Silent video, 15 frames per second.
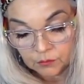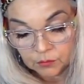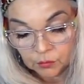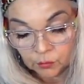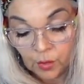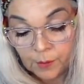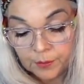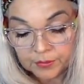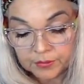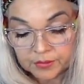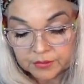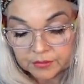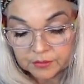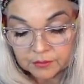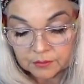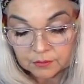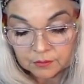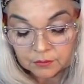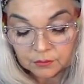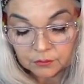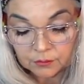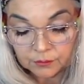replicas
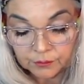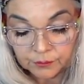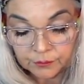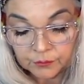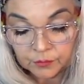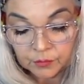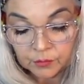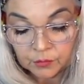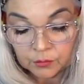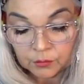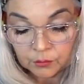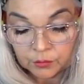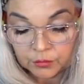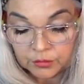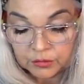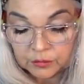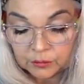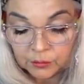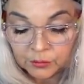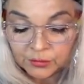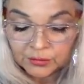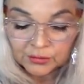which is
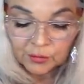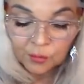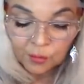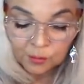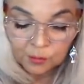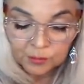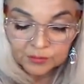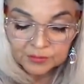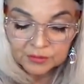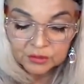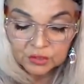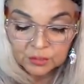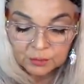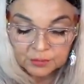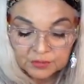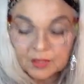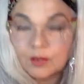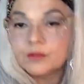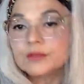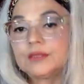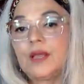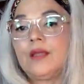which is horrible because it cheapens the
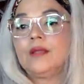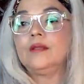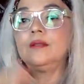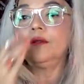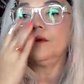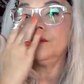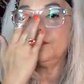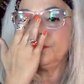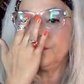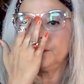whole site, you know.